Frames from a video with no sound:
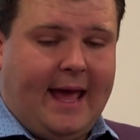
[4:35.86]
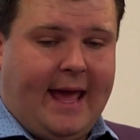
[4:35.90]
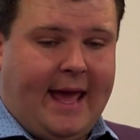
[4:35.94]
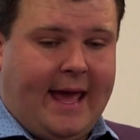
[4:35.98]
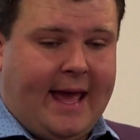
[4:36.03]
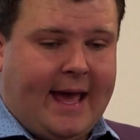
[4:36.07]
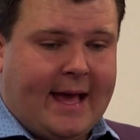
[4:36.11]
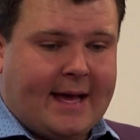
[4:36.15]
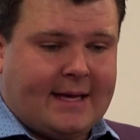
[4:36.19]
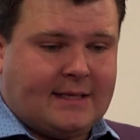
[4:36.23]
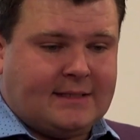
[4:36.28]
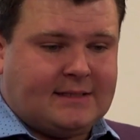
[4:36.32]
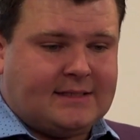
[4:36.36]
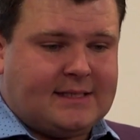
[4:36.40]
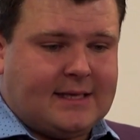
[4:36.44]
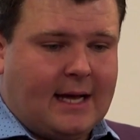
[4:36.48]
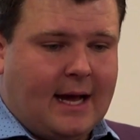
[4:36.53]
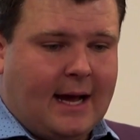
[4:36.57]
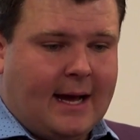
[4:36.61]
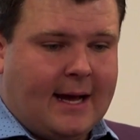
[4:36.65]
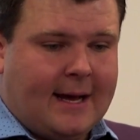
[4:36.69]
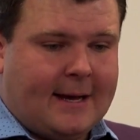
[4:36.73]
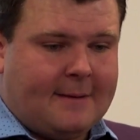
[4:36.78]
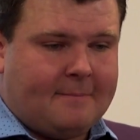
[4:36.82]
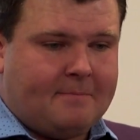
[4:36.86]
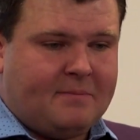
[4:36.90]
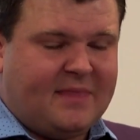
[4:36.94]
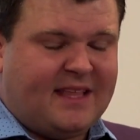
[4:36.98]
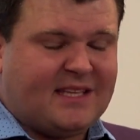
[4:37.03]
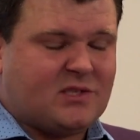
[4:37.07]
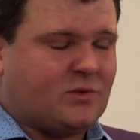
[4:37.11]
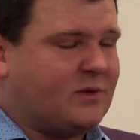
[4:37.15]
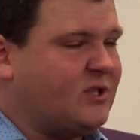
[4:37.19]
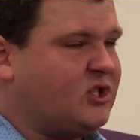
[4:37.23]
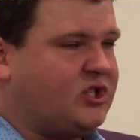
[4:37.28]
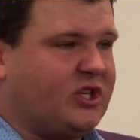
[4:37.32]
And um,
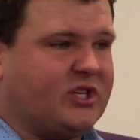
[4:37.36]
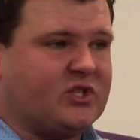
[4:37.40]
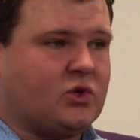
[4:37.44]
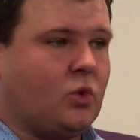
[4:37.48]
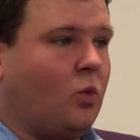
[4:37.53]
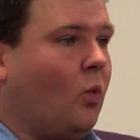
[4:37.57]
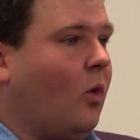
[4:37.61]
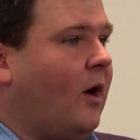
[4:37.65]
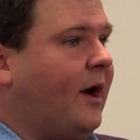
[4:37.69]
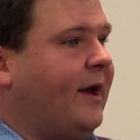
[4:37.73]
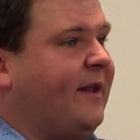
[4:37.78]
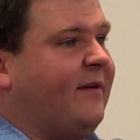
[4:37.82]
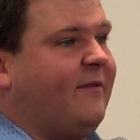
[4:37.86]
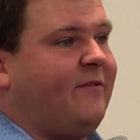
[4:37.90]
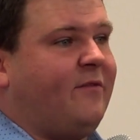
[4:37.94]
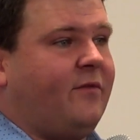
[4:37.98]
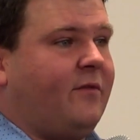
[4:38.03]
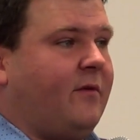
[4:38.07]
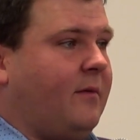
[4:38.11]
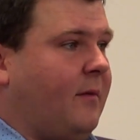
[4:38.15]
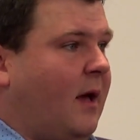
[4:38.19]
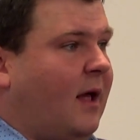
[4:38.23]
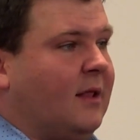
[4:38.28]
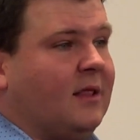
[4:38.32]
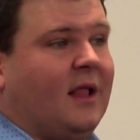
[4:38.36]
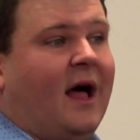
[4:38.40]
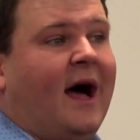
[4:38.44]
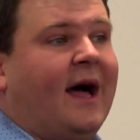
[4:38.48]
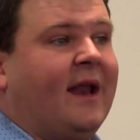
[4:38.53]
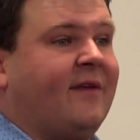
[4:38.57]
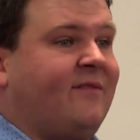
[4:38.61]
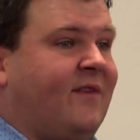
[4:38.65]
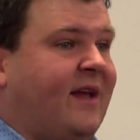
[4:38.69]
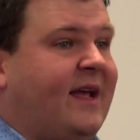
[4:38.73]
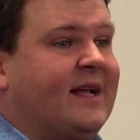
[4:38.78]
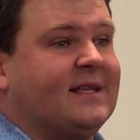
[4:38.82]
this was just one of a
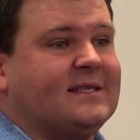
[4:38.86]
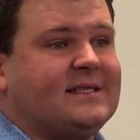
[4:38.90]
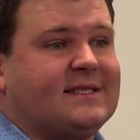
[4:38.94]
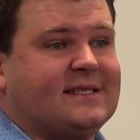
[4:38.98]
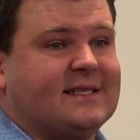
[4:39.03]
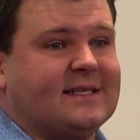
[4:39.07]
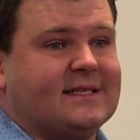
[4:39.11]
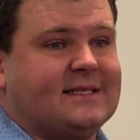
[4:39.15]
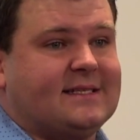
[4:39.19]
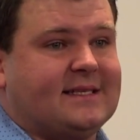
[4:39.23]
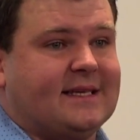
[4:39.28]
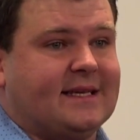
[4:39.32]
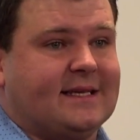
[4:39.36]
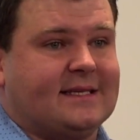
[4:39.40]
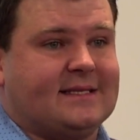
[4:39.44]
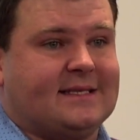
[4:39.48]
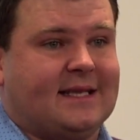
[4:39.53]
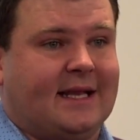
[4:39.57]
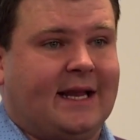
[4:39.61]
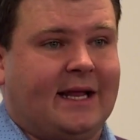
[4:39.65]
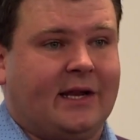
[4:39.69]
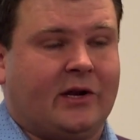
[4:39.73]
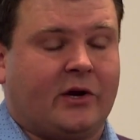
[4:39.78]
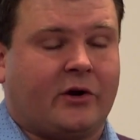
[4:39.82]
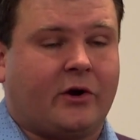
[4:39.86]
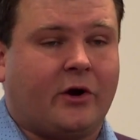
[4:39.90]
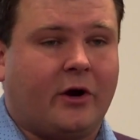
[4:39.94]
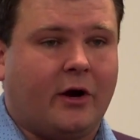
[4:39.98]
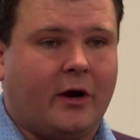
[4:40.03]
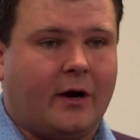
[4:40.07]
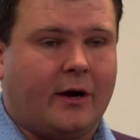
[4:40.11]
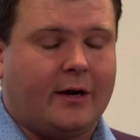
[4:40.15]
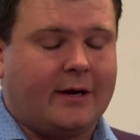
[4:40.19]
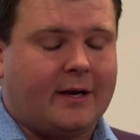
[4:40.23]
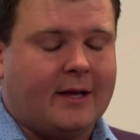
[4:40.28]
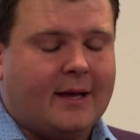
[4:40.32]
lot of instances that had
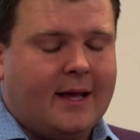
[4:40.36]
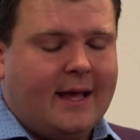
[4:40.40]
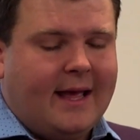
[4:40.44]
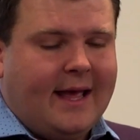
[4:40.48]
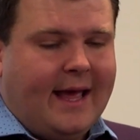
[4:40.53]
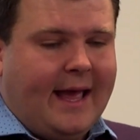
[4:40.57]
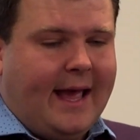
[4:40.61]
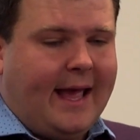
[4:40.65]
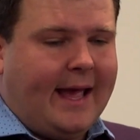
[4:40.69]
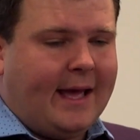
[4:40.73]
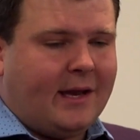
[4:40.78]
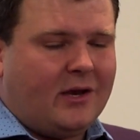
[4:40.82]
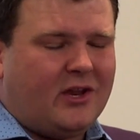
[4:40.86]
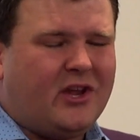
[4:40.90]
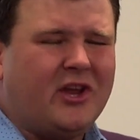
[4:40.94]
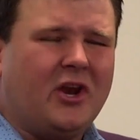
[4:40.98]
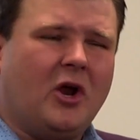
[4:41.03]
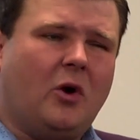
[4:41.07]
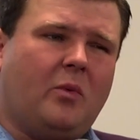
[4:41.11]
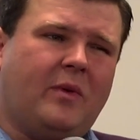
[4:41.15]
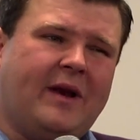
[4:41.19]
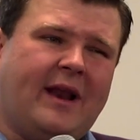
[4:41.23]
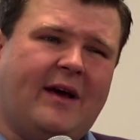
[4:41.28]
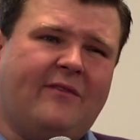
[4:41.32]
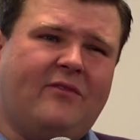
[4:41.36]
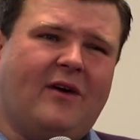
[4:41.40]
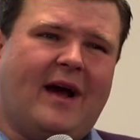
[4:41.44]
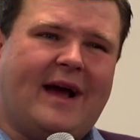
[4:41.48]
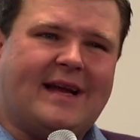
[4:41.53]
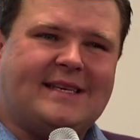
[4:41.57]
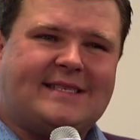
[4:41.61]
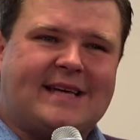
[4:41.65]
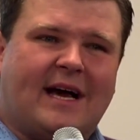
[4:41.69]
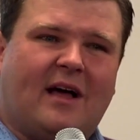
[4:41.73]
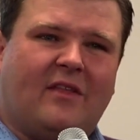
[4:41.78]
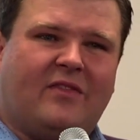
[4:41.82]
occurred. And you know, whenever
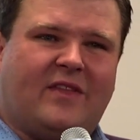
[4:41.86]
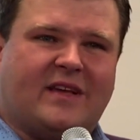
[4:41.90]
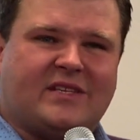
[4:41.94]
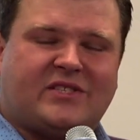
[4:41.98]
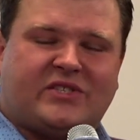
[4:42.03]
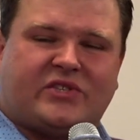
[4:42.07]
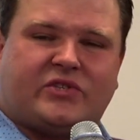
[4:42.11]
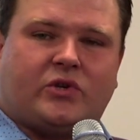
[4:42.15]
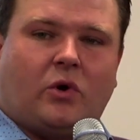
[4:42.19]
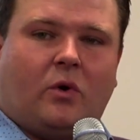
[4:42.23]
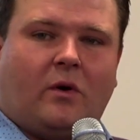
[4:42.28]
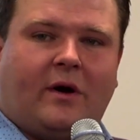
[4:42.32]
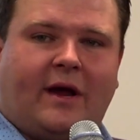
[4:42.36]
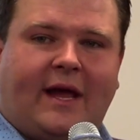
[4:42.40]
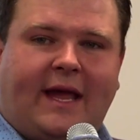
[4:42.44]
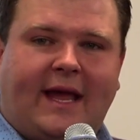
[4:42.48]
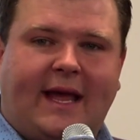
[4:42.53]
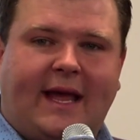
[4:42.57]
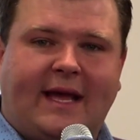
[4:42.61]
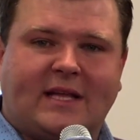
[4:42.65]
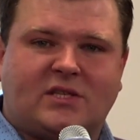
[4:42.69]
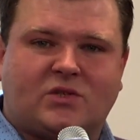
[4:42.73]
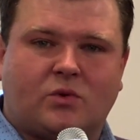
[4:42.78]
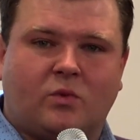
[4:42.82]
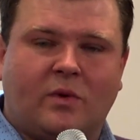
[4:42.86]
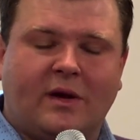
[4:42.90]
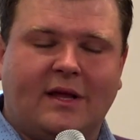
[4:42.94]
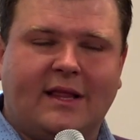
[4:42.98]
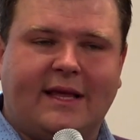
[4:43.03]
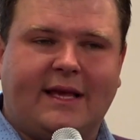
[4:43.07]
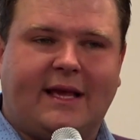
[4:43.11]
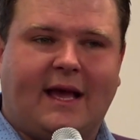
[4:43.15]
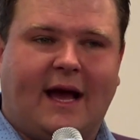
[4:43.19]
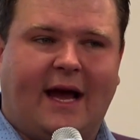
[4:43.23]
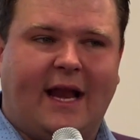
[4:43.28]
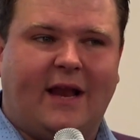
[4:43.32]
I tell this story, it's
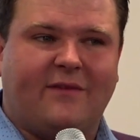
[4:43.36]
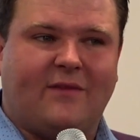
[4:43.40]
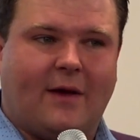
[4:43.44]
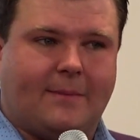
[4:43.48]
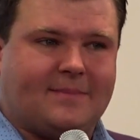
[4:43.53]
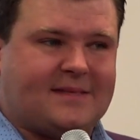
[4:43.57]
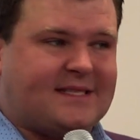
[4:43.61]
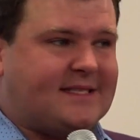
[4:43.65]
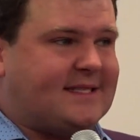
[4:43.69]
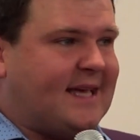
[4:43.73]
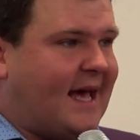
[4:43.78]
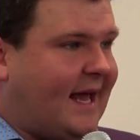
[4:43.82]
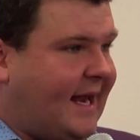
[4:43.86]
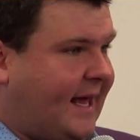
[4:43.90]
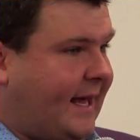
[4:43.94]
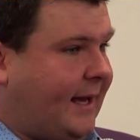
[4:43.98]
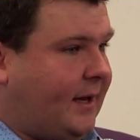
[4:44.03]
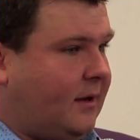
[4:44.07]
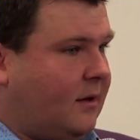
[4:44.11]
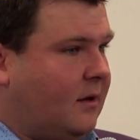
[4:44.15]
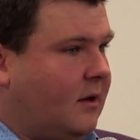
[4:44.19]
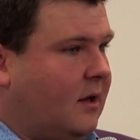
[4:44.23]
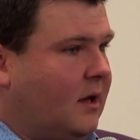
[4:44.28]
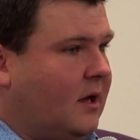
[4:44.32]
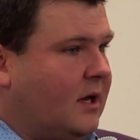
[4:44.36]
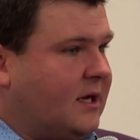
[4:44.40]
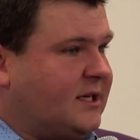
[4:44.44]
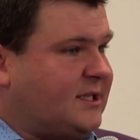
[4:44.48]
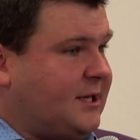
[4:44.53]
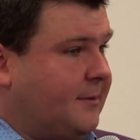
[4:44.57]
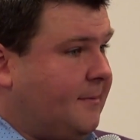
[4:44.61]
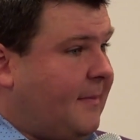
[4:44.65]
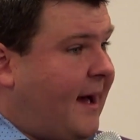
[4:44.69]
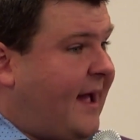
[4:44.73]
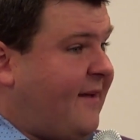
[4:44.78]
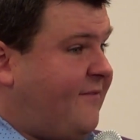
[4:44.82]
really kind of upsetting
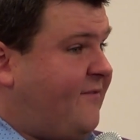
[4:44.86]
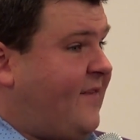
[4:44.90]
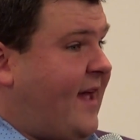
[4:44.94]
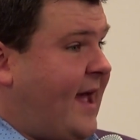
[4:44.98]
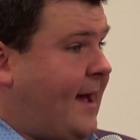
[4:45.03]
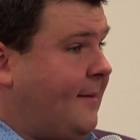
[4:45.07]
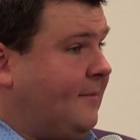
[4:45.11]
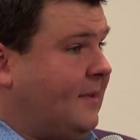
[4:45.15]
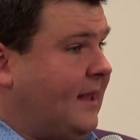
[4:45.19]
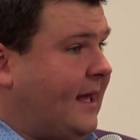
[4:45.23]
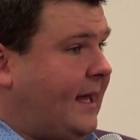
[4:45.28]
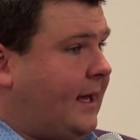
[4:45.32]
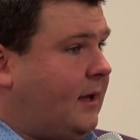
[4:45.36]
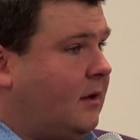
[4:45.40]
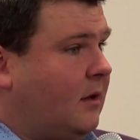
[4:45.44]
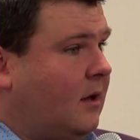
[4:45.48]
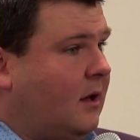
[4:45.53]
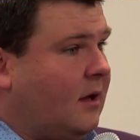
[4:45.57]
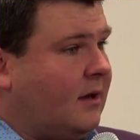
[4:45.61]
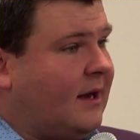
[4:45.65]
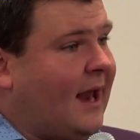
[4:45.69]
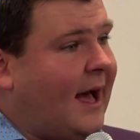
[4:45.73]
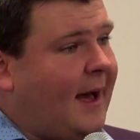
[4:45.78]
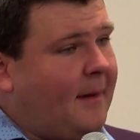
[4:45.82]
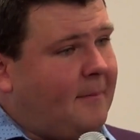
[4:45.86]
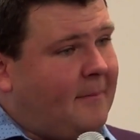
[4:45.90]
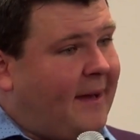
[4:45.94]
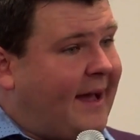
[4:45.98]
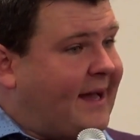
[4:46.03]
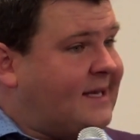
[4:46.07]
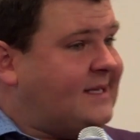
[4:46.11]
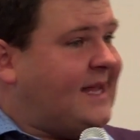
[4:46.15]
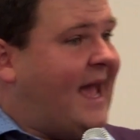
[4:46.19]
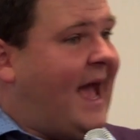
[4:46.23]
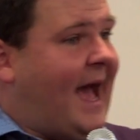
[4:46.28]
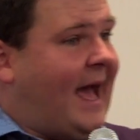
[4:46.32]
to my family. Not
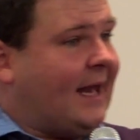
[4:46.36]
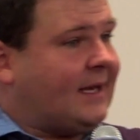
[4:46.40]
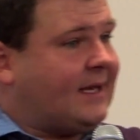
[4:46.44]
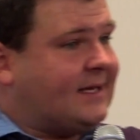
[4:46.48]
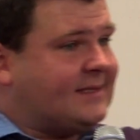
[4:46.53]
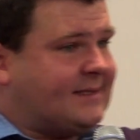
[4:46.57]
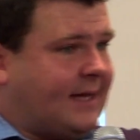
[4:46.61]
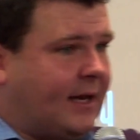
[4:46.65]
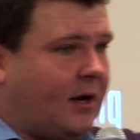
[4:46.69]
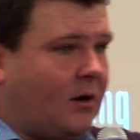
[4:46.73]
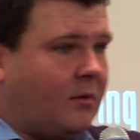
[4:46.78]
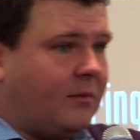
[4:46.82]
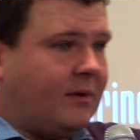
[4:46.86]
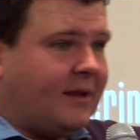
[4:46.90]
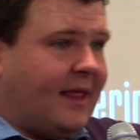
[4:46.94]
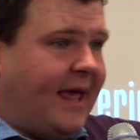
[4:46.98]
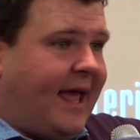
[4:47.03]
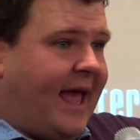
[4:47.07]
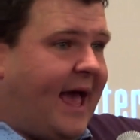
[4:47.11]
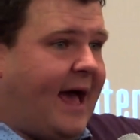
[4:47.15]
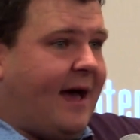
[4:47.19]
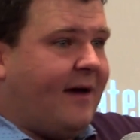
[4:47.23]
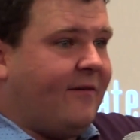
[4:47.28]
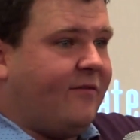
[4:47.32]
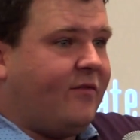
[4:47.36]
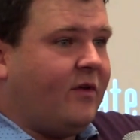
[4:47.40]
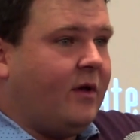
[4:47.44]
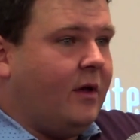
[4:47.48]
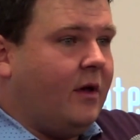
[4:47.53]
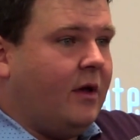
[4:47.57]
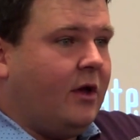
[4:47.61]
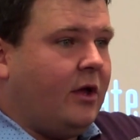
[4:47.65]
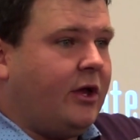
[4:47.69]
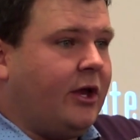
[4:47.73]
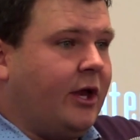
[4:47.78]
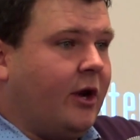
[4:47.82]
my dad, because I don't really have,
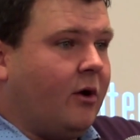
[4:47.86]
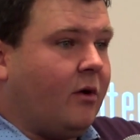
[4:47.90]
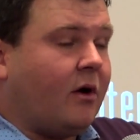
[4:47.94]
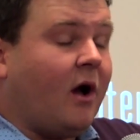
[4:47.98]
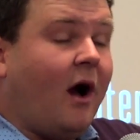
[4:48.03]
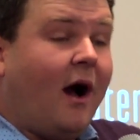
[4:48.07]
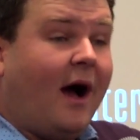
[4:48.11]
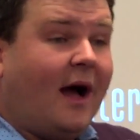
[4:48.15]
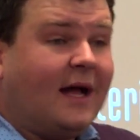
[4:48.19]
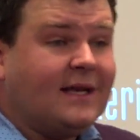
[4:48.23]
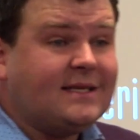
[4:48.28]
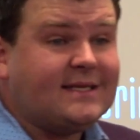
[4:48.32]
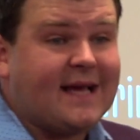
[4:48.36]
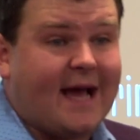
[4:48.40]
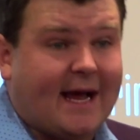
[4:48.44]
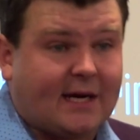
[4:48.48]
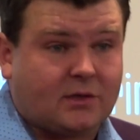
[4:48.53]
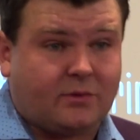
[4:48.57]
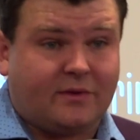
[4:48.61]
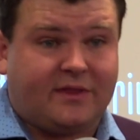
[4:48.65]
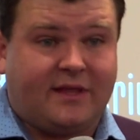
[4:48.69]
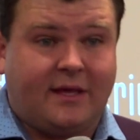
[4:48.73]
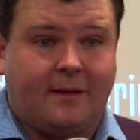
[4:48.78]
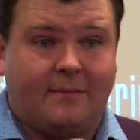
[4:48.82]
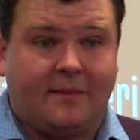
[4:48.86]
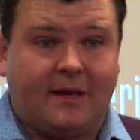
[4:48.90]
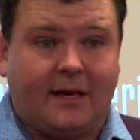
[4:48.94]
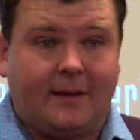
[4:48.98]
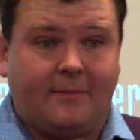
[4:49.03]
you know, contact with him